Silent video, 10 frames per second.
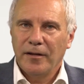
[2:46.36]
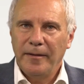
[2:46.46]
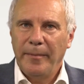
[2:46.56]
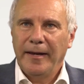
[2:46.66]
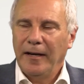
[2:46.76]
So in
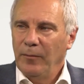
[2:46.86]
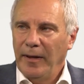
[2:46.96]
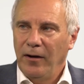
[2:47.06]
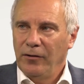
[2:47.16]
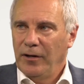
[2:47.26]
the beginning,
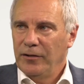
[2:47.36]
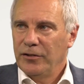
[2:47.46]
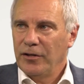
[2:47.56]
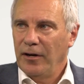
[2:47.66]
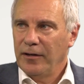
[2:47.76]
we held no
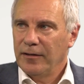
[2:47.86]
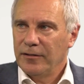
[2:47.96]
stock.